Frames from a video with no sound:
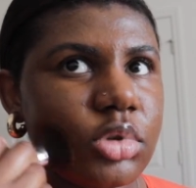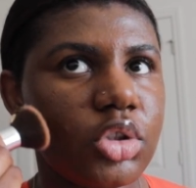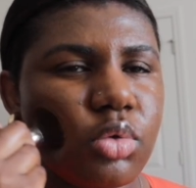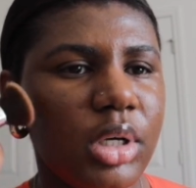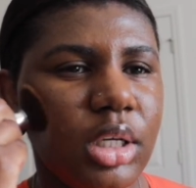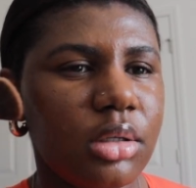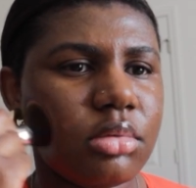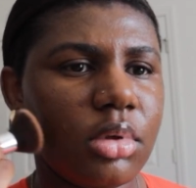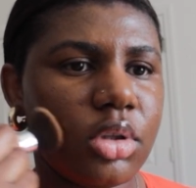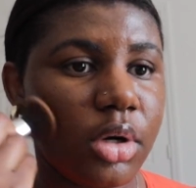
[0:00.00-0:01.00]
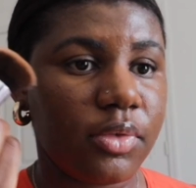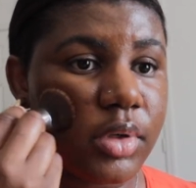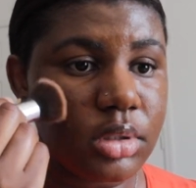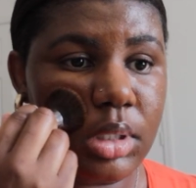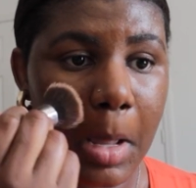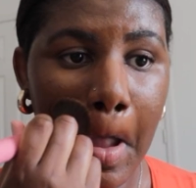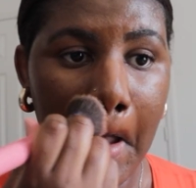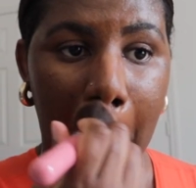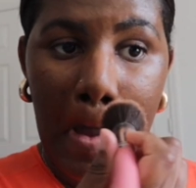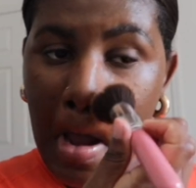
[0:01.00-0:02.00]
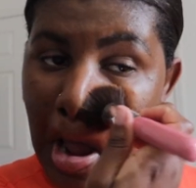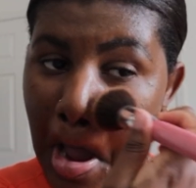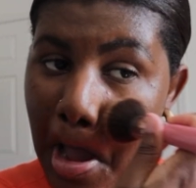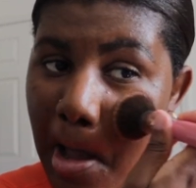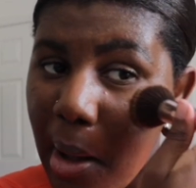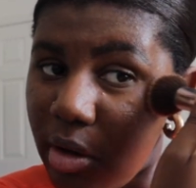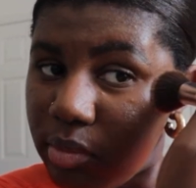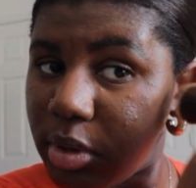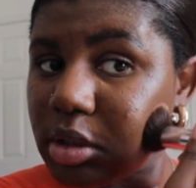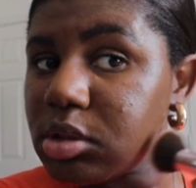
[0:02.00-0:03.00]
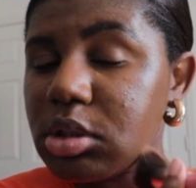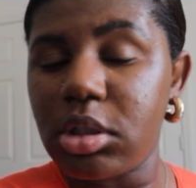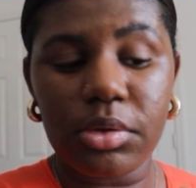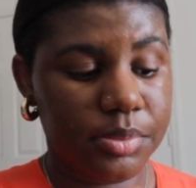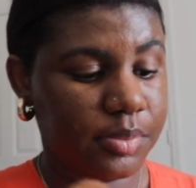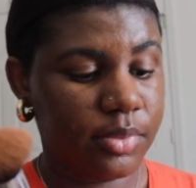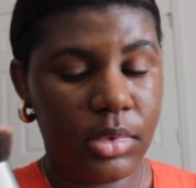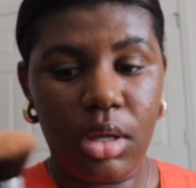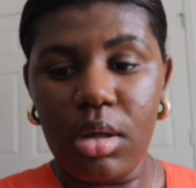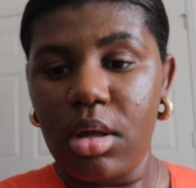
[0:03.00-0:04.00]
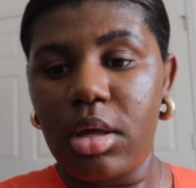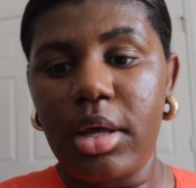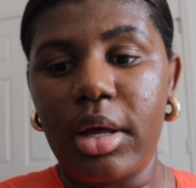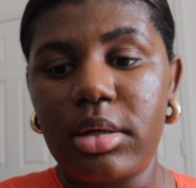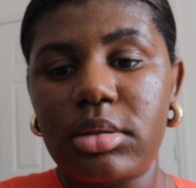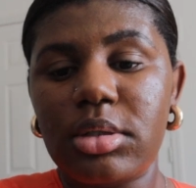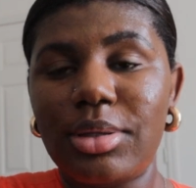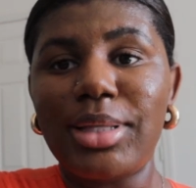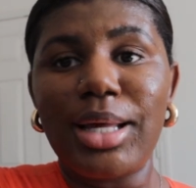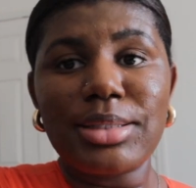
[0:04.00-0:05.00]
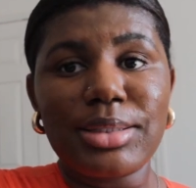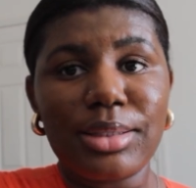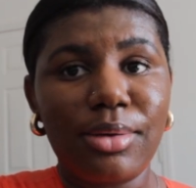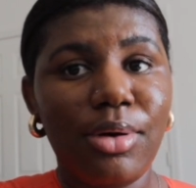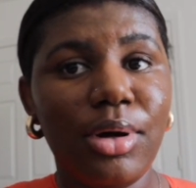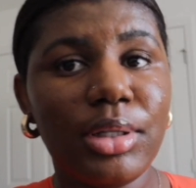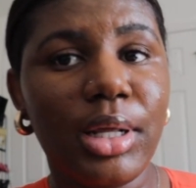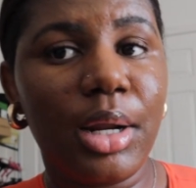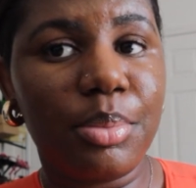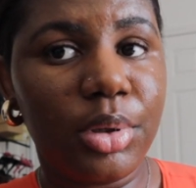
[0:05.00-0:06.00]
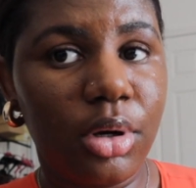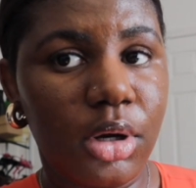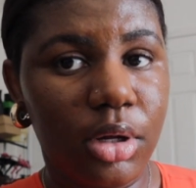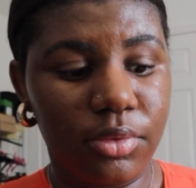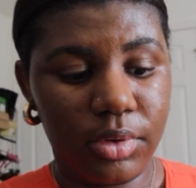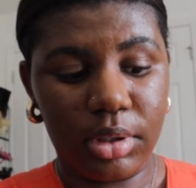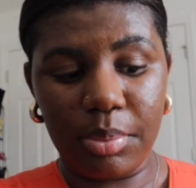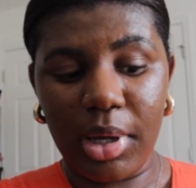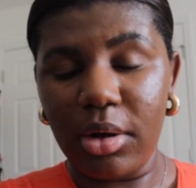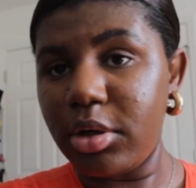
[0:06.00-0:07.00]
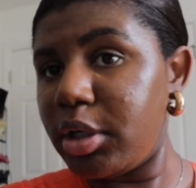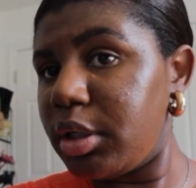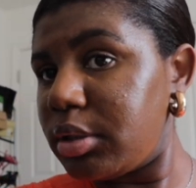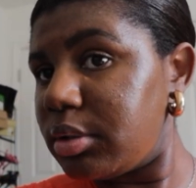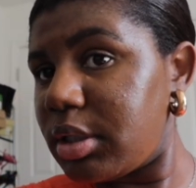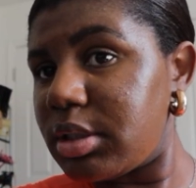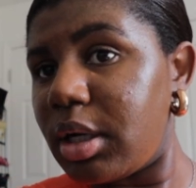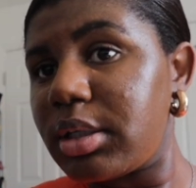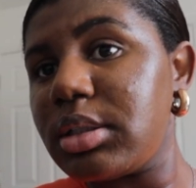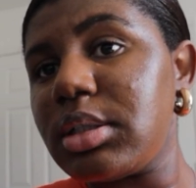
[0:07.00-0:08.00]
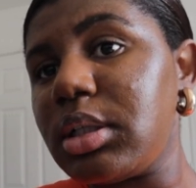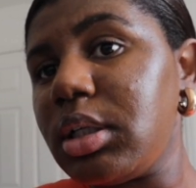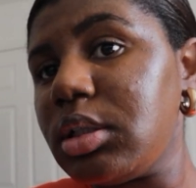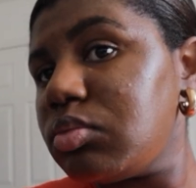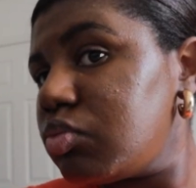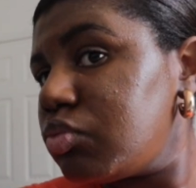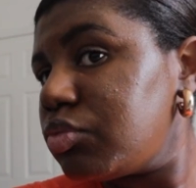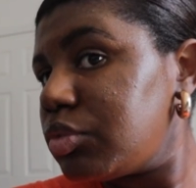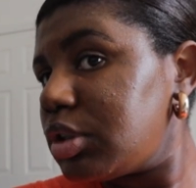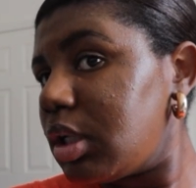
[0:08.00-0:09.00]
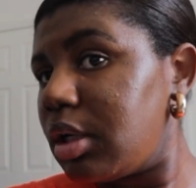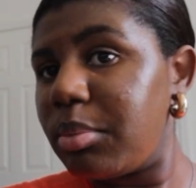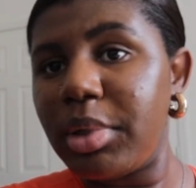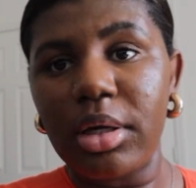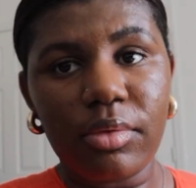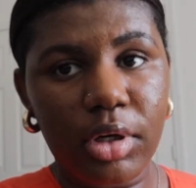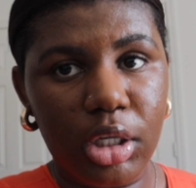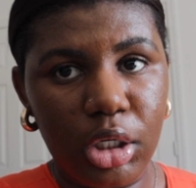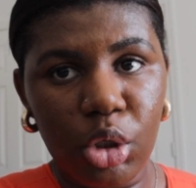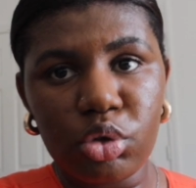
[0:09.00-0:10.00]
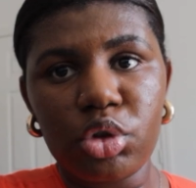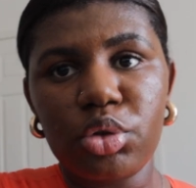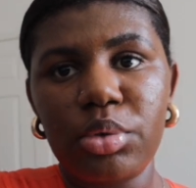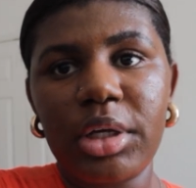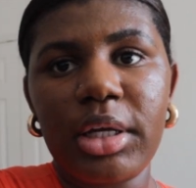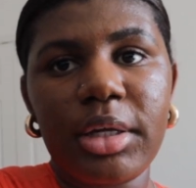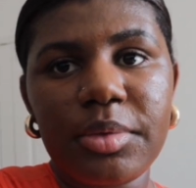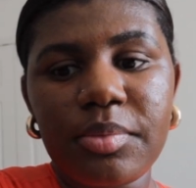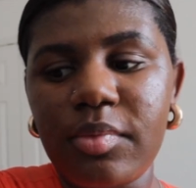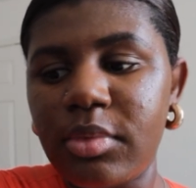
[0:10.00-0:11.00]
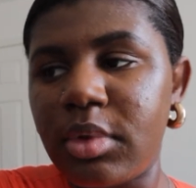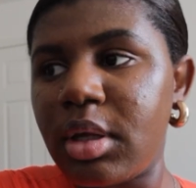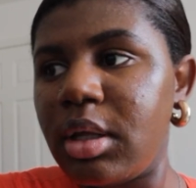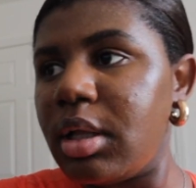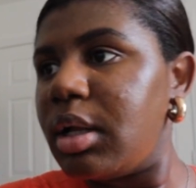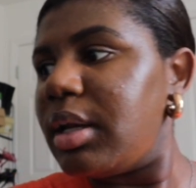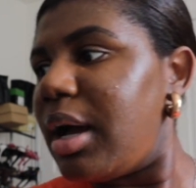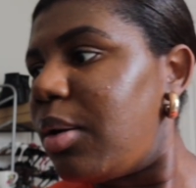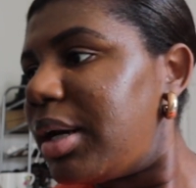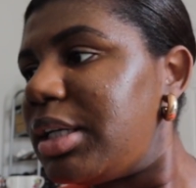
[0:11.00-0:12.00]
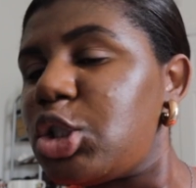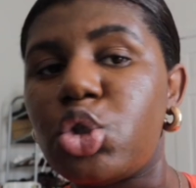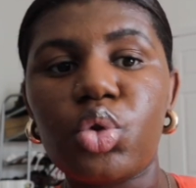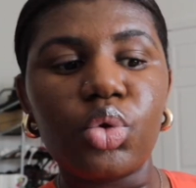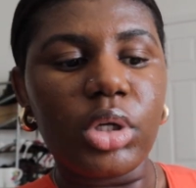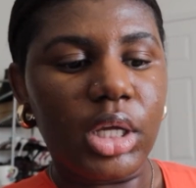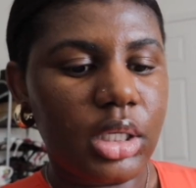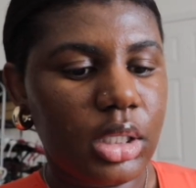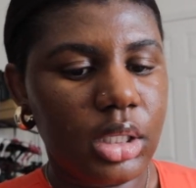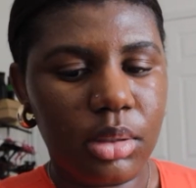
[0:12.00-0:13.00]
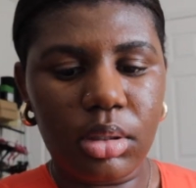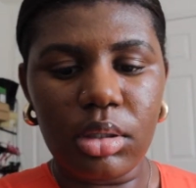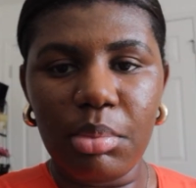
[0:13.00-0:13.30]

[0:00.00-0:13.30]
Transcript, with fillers: the 31st of March. So yeah, so that's all that I put on for the powder. As y'all can see, there's a little bit of a glow to it. Now I need to get the